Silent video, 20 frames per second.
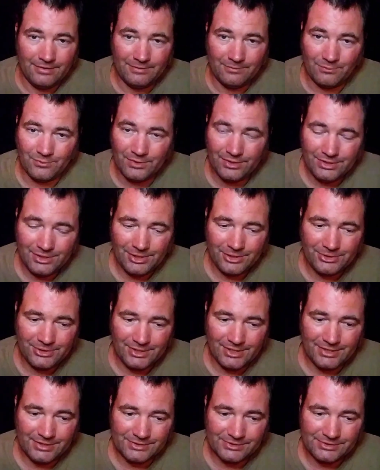One of the
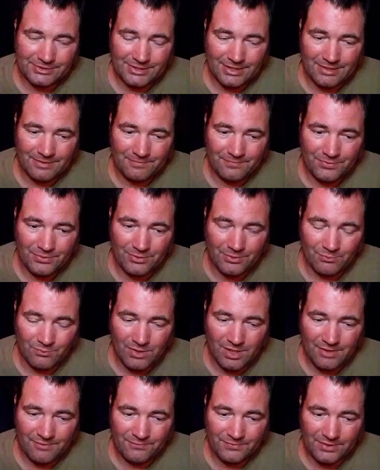things that the
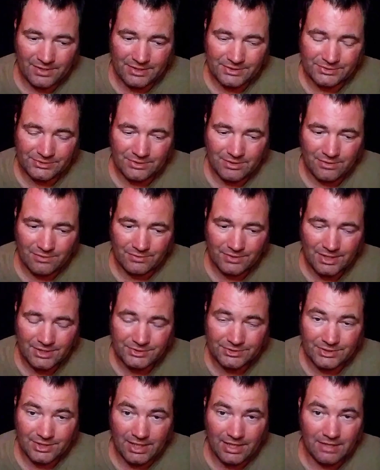wife and I saw
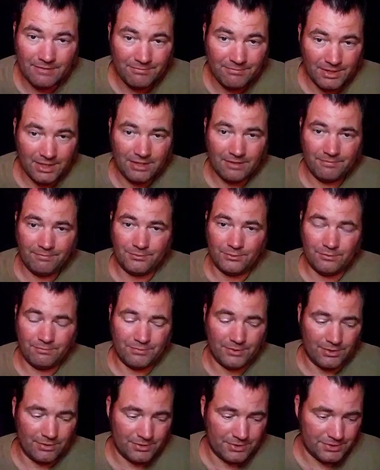yesterday, I had to buy a new
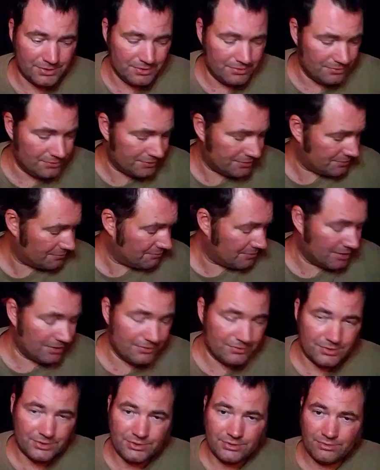pair of shoes. My
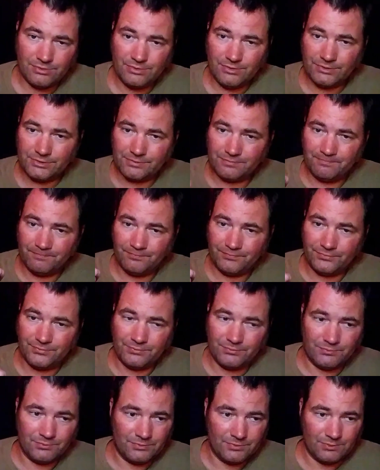other shoes,
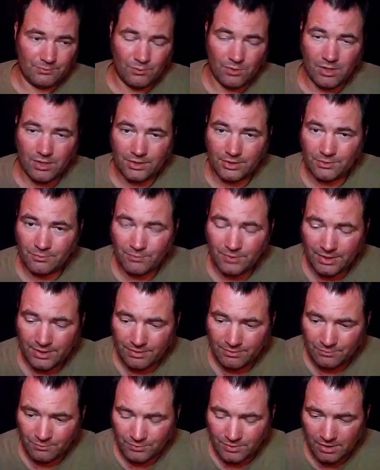walking
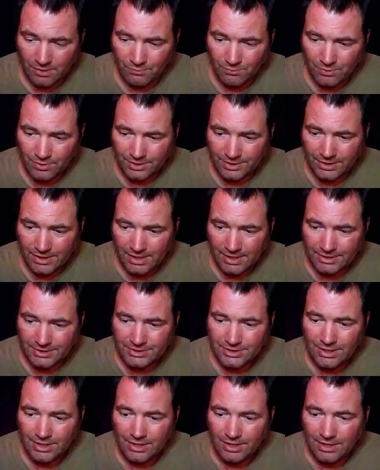around where I work
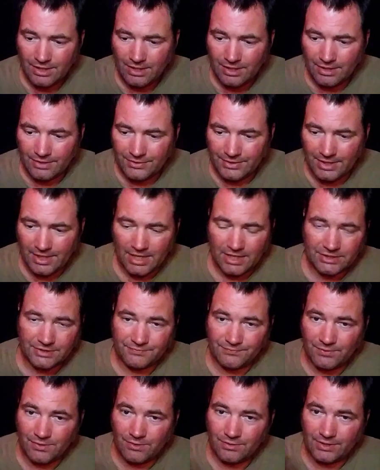at, the
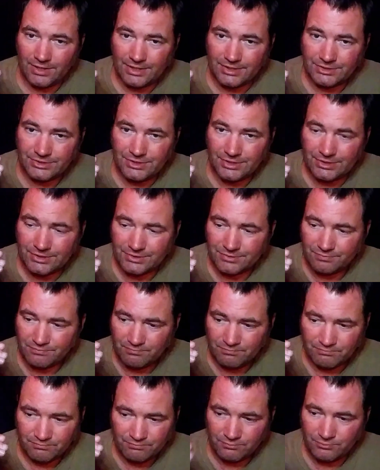asphalt has just
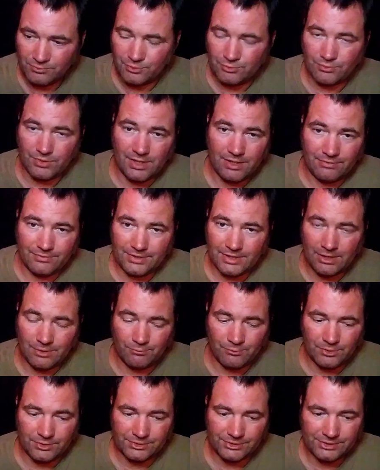ground
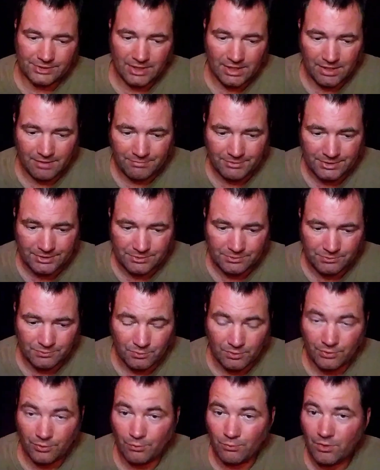down one side because
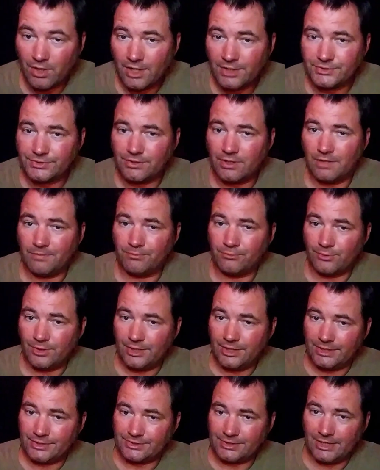one of the rides I
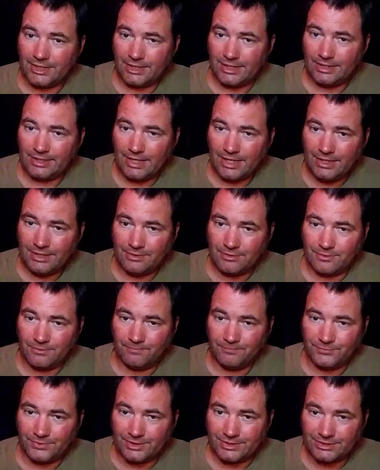operate is at an
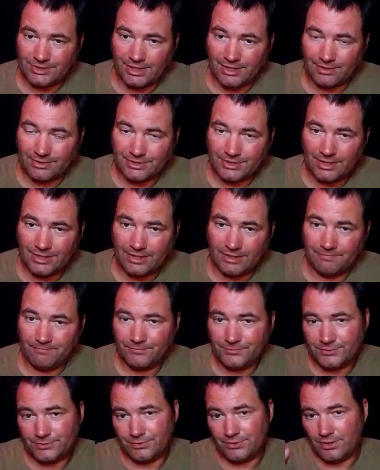angle the entire time.
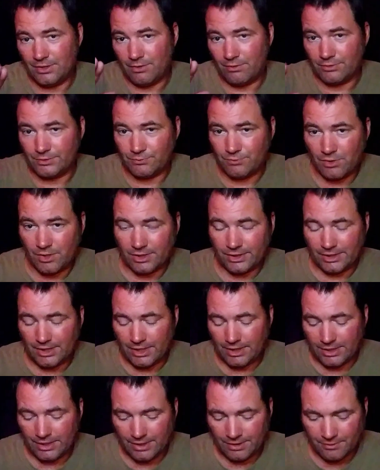So you're always walking
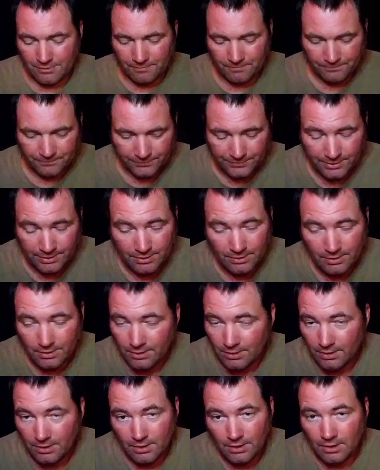at an angle.
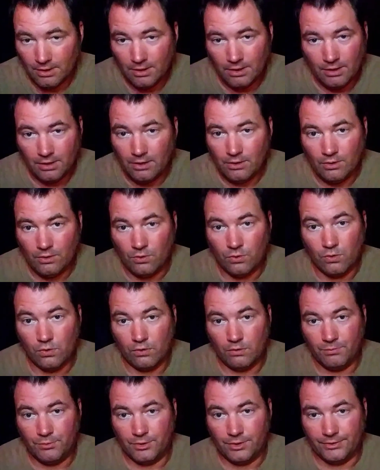
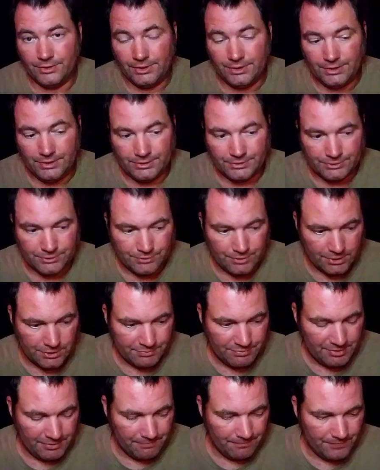Horrible on the knees,
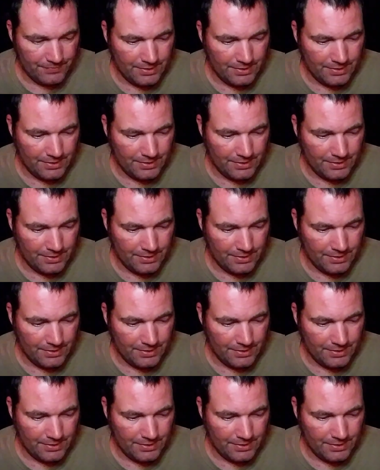trust me.